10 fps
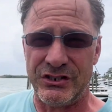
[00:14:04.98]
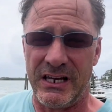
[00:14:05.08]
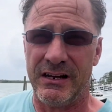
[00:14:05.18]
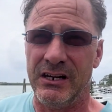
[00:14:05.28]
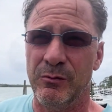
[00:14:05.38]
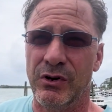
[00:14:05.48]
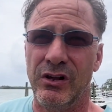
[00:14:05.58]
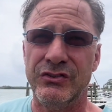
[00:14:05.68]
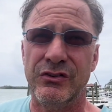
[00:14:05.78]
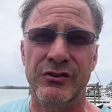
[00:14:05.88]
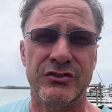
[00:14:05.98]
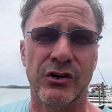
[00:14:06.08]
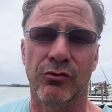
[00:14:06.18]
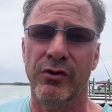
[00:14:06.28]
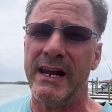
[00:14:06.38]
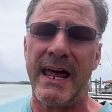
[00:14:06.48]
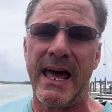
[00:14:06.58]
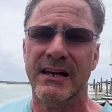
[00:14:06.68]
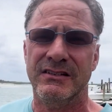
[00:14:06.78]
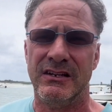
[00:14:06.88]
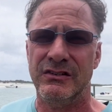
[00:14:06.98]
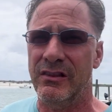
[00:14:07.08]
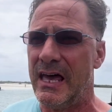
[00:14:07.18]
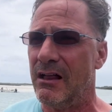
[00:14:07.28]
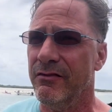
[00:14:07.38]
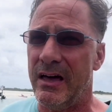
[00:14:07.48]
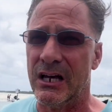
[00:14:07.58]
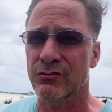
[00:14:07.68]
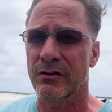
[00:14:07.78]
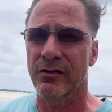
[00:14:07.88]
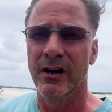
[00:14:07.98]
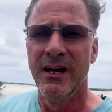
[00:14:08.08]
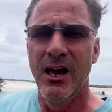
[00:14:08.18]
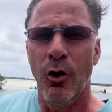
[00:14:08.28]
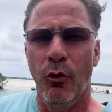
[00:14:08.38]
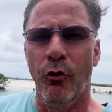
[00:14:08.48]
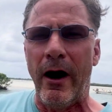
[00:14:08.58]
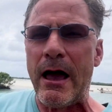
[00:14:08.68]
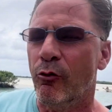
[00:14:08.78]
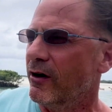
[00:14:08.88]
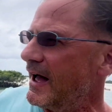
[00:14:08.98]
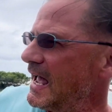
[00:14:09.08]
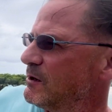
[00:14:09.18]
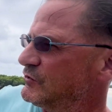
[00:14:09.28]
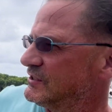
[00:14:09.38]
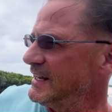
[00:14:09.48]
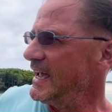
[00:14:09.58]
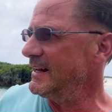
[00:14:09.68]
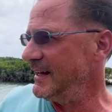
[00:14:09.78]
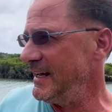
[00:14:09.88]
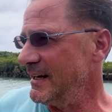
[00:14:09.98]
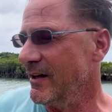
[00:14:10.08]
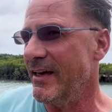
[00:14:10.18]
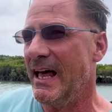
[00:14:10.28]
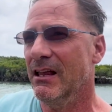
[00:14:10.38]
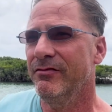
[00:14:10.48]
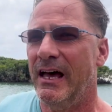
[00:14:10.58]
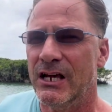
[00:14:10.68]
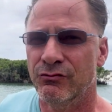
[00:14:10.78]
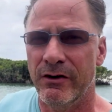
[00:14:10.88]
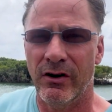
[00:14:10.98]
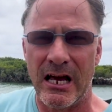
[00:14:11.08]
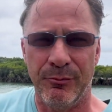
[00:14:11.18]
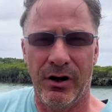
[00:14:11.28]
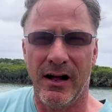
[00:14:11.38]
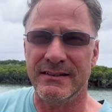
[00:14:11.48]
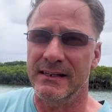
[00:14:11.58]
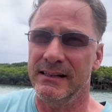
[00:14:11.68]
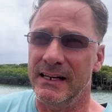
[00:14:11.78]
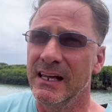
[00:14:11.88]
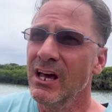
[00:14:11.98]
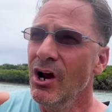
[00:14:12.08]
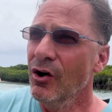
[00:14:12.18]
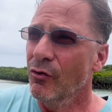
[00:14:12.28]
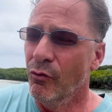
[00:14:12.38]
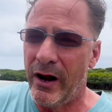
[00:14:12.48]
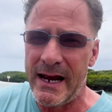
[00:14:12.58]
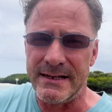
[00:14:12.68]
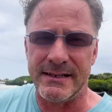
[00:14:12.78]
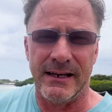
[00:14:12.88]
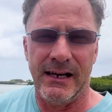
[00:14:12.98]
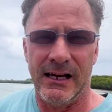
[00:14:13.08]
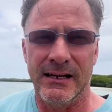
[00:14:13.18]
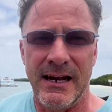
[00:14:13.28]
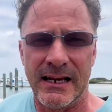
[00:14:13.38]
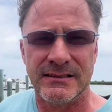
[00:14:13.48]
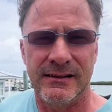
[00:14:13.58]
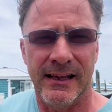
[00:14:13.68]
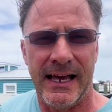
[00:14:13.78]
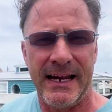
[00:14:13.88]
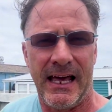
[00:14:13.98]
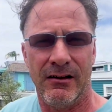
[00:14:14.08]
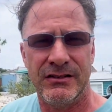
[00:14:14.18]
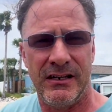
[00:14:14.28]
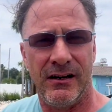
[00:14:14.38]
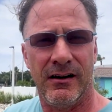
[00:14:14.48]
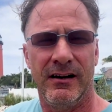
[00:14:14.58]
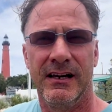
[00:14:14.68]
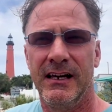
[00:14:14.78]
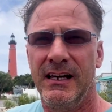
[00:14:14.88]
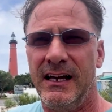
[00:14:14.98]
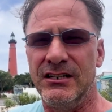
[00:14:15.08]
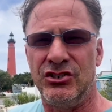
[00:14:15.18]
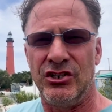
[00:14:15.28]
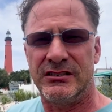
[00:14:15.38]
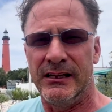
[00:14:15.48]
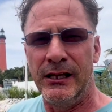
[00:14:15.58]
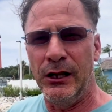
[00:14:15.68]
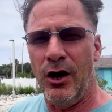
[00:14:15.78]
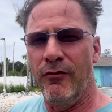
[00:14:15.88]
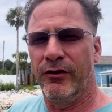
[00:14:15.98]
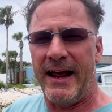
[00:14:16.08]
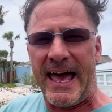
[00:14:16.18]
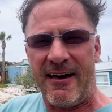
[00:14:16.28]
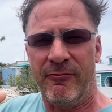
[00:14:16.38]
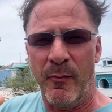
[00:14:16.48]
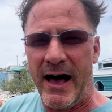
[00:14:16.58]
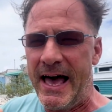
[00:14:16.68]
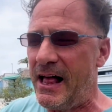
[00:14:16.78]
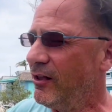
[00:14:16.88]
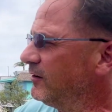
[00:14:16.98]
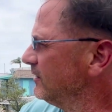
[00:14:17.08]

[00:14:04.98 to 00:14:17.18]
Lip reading: down here, but also there's great access to the Halifax River right where I am standing on the Halifax River at Ponce Inlet, right next to the lighthouse here. It's just a little over a half mile